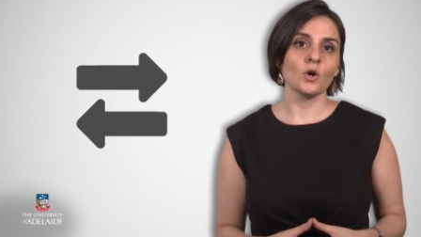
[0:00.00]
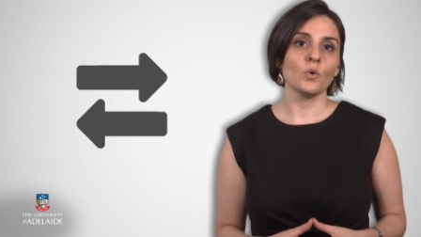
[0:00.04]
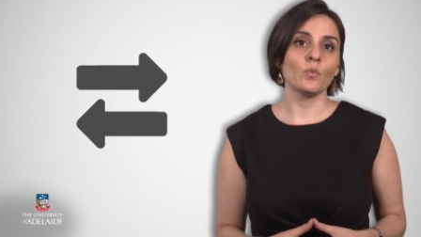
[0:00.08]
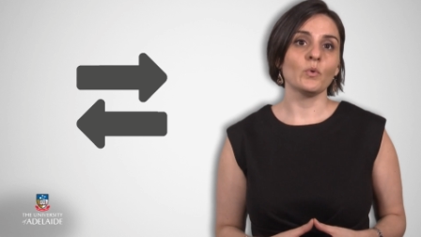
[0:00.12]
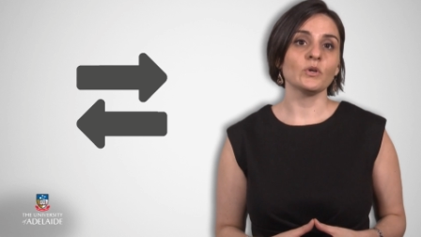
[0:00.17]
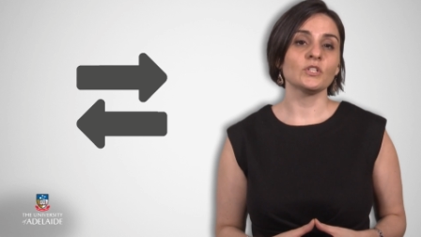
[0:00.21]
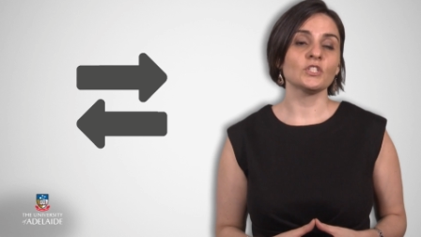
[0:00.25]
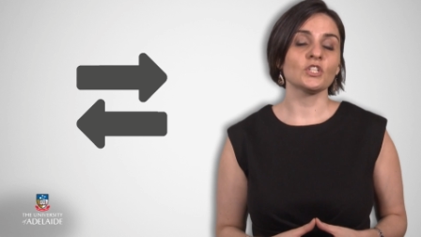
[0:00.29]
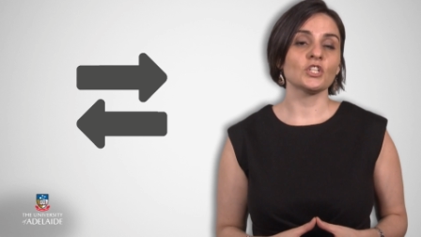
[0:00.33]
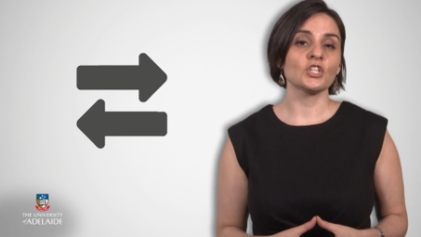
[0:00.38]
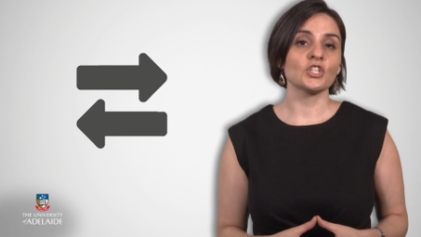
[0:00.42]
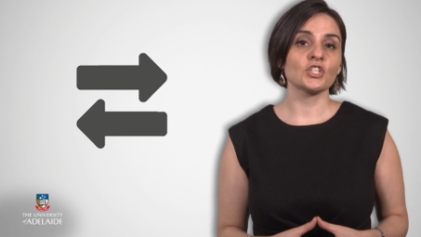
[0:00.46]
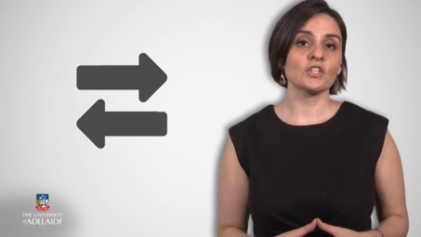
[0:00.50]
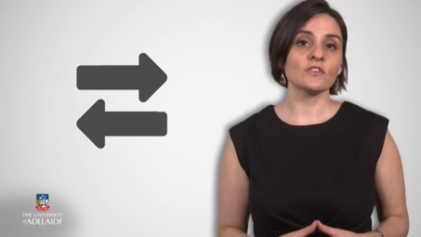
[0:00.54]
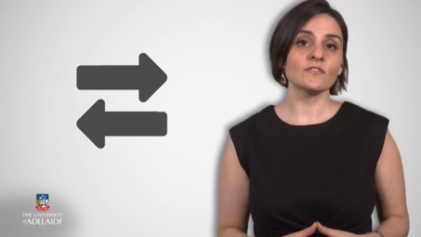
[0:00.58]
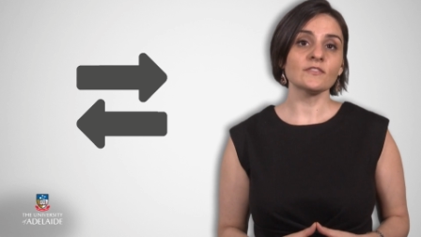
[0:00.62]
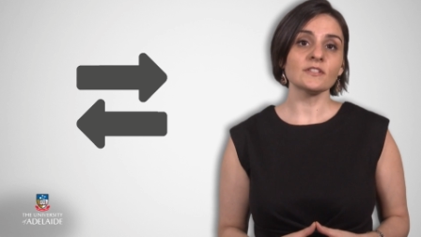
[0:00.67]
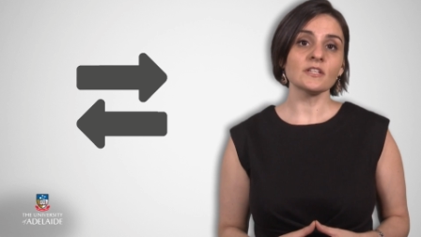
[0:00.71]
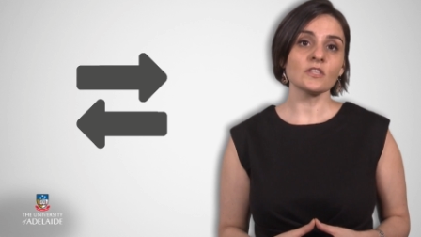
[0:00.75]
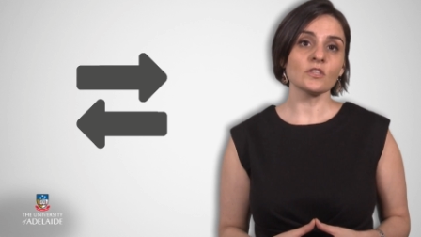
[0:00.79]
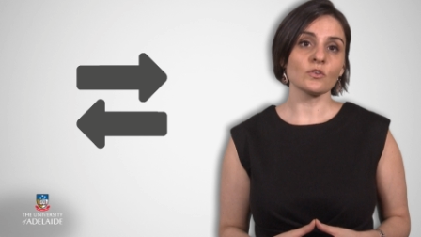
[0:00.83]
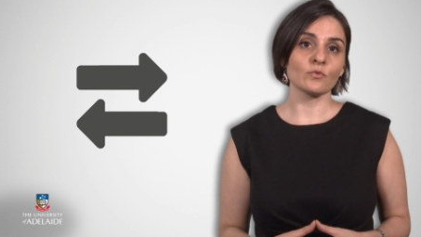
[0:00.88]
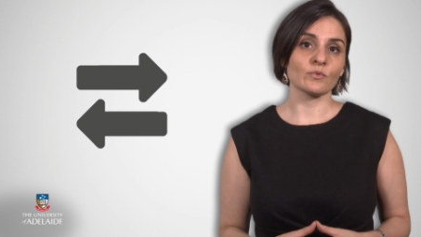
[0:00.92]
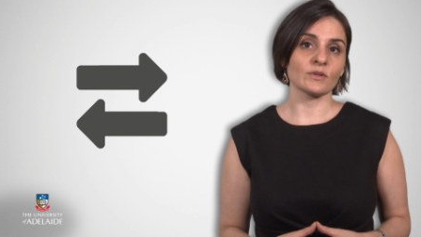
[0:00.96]
which is
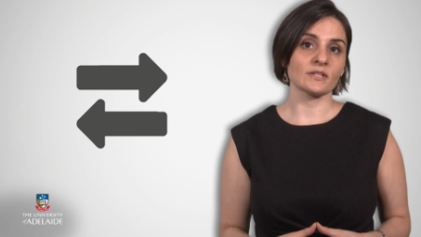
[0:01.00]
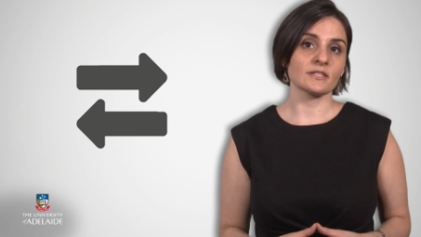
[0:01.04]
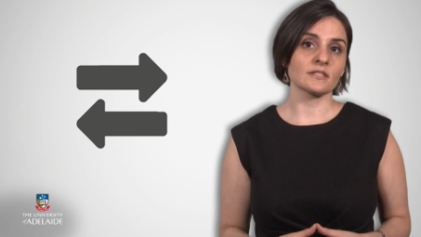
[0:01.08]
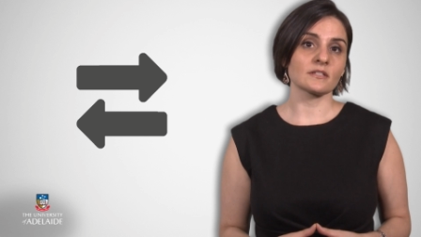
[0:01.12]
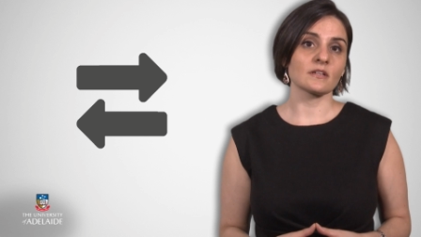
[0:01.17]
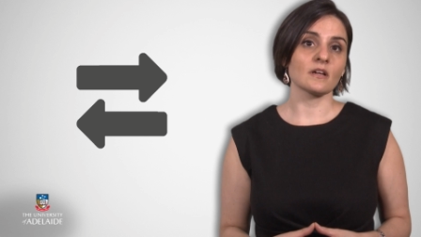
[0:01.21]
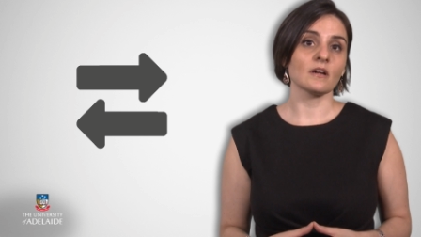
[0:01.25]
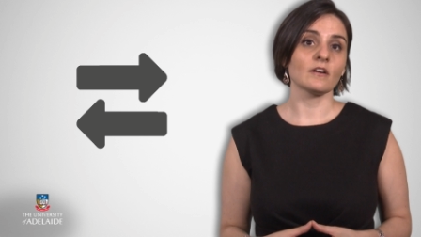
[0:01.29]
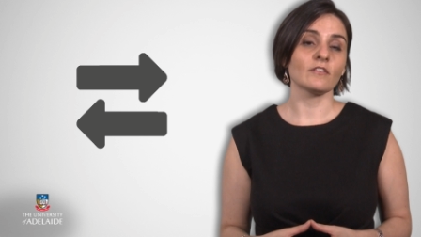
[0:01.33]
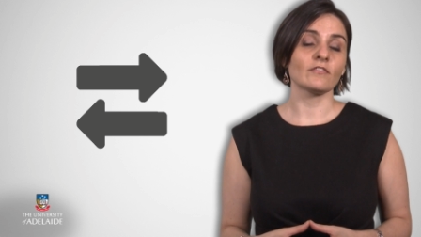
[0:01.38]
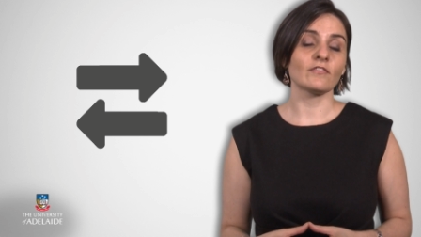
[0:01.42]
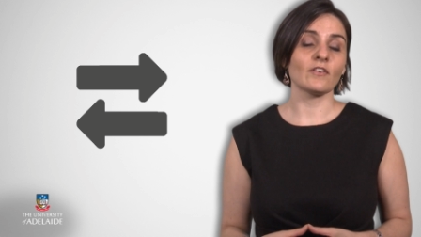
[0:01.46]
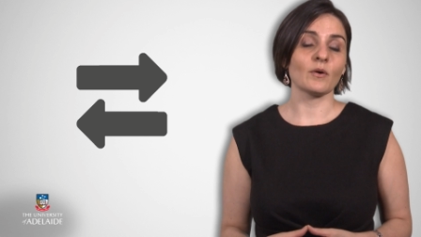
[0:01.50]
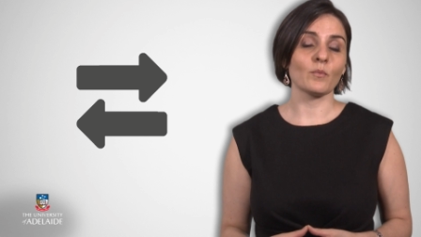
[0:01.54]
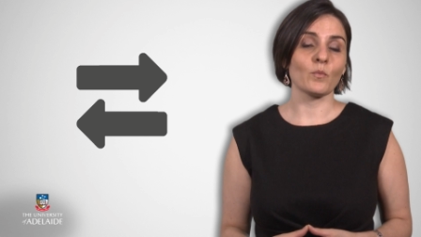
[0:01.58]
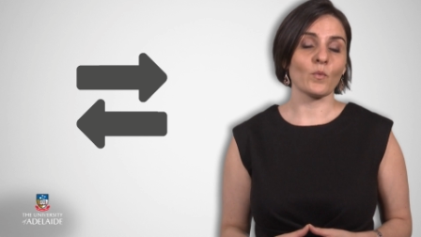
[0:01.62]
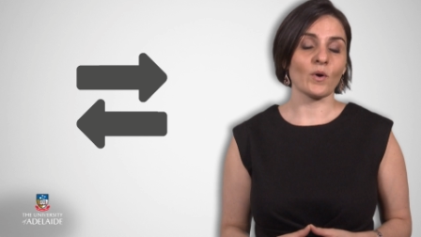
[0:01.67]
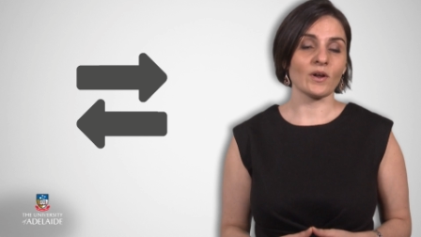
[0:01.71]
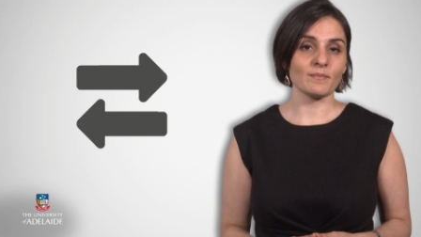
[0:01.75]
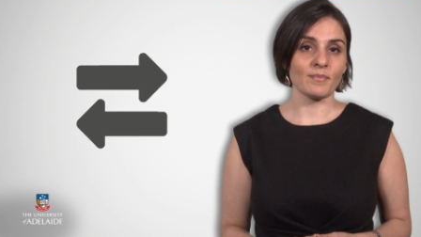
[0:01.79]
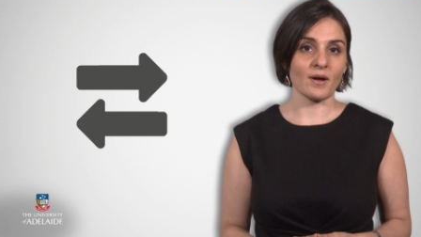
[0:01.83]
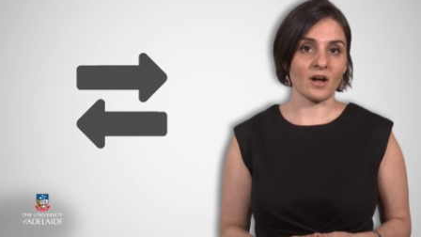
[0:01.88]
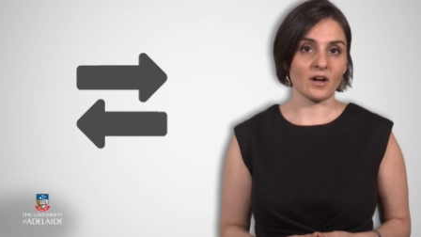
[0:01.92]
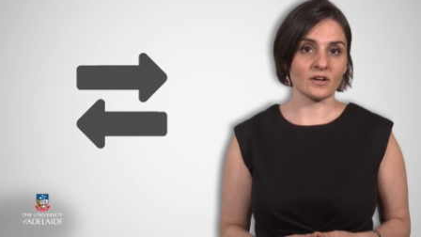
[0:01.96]
shifting the risk from
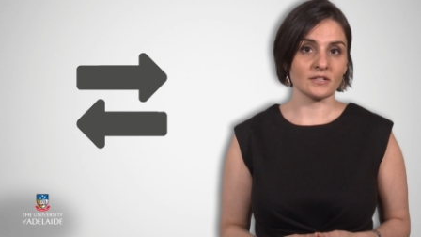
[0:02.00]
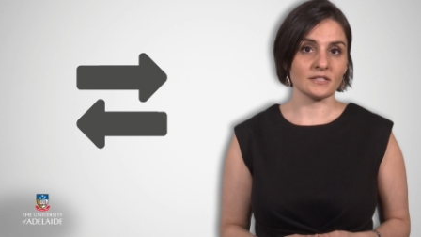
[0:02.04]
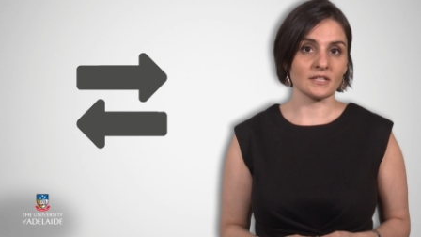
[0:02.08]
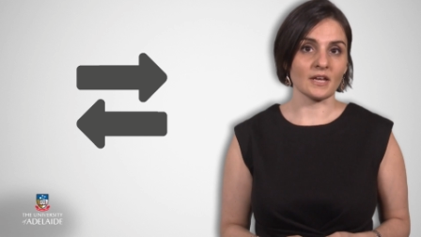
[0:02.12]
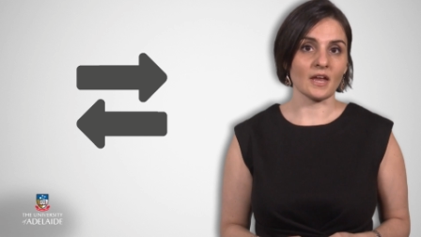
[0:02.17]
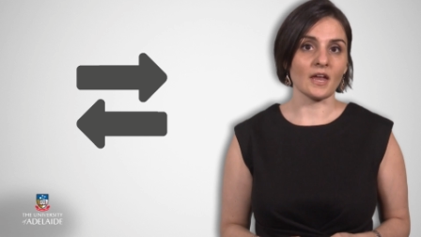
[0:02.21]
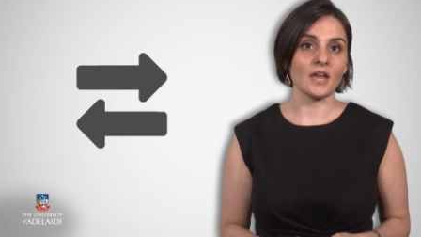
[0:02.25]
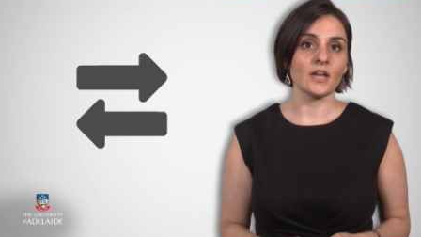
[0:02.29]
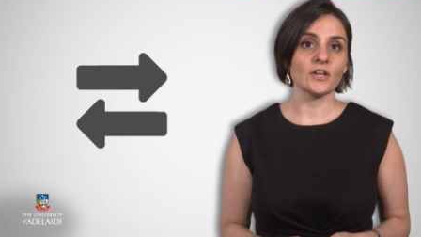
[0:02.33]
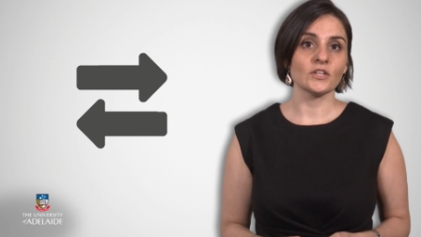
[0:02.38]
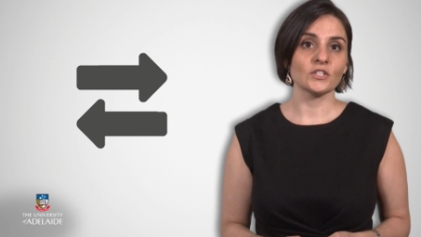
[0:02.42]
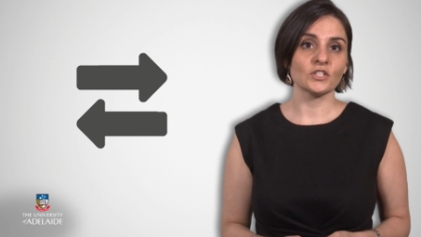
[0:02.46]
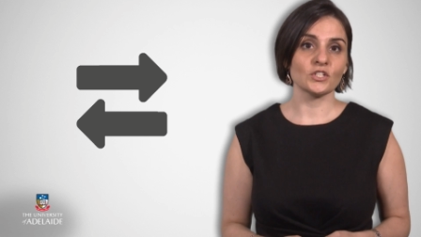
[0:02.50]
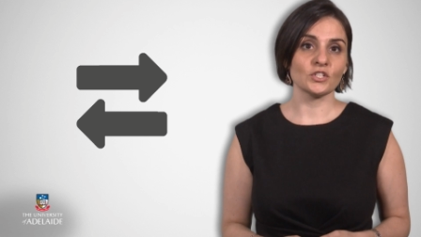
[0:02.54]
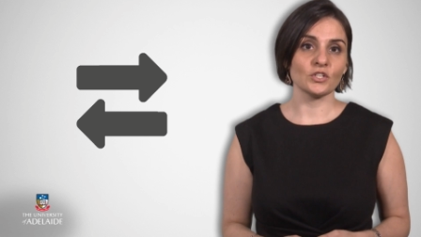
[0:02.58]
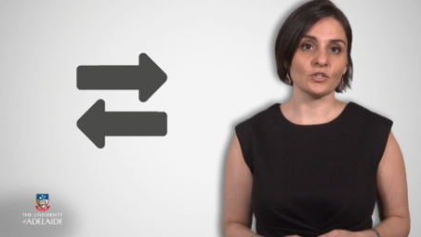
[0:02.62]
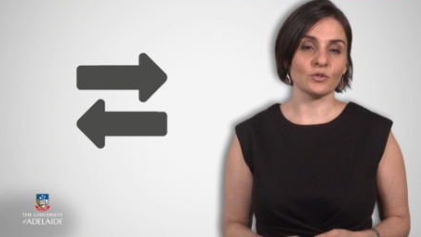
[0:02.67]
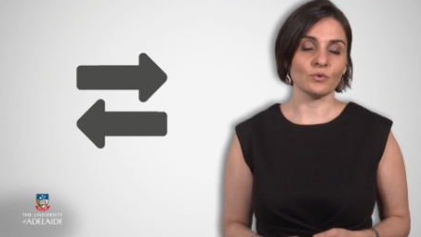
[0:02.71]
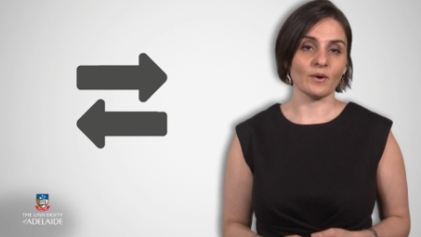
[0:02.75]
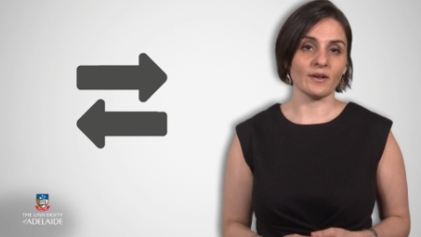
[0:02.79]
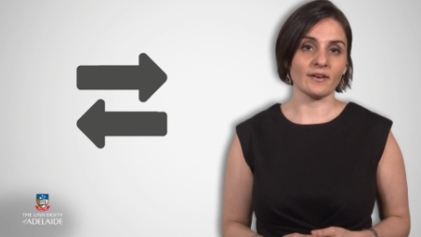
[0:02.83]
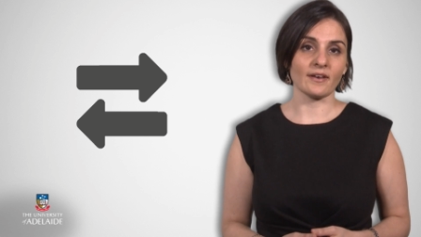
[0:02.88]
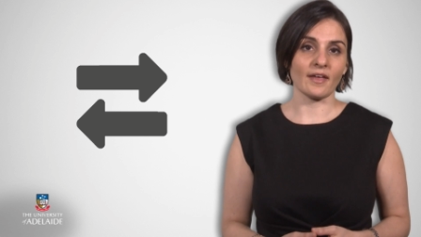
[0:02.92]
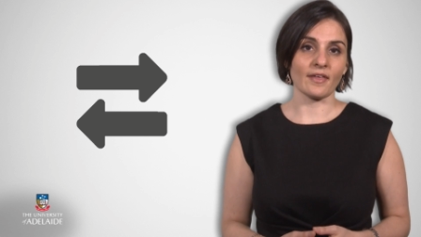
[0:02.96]
one party
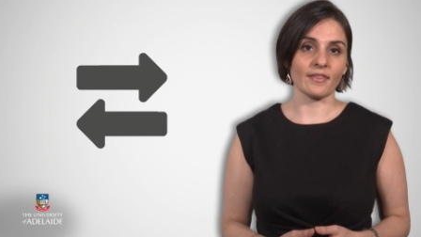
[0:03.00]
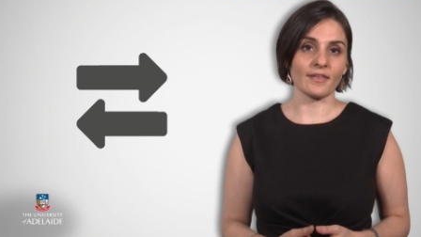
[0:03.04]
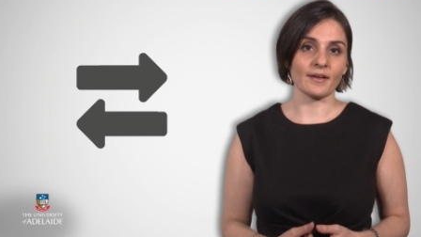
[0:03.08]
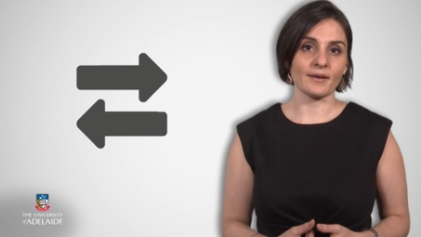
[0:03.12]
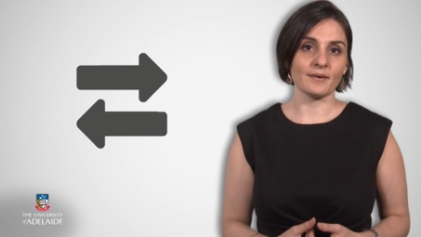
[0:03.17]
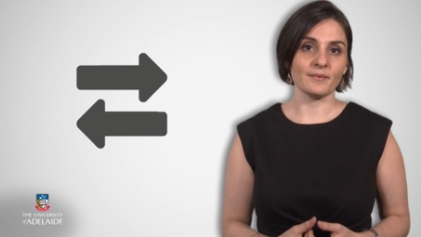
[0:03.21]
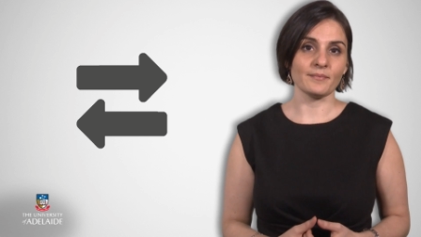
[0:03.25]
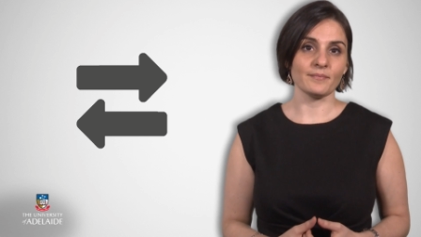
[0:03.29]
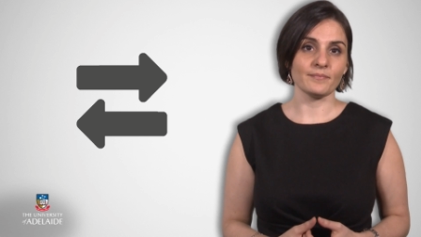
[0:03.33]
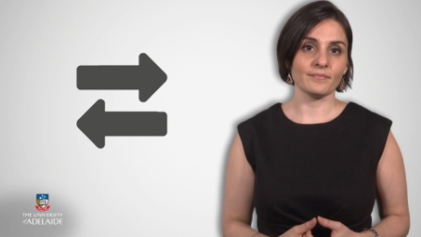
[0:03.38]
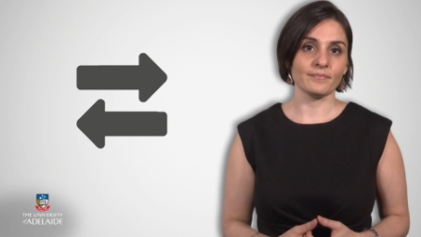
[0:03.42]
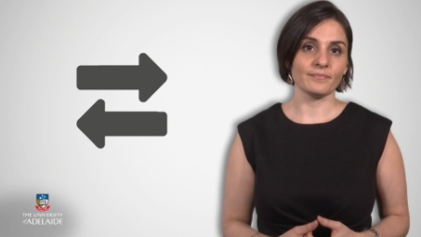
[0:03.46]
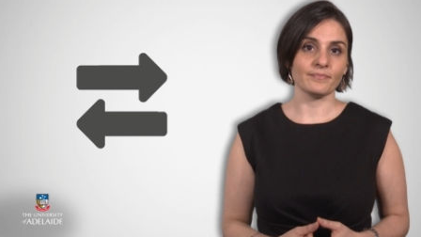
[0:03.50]
to another.